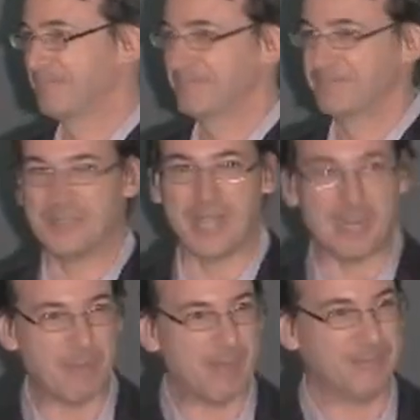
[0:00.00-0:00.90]
Anybody?
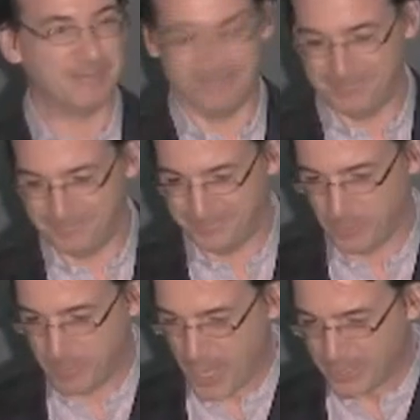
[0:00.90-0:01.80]
The
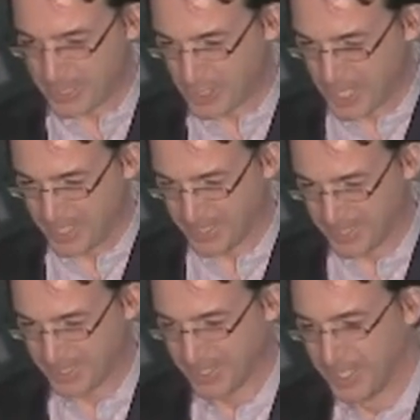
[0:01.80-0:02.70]
DARPA
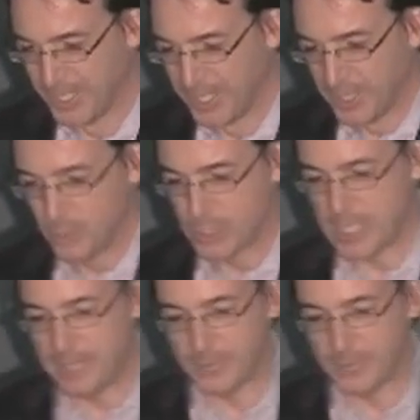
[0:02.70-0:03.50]
Robotics Challenge,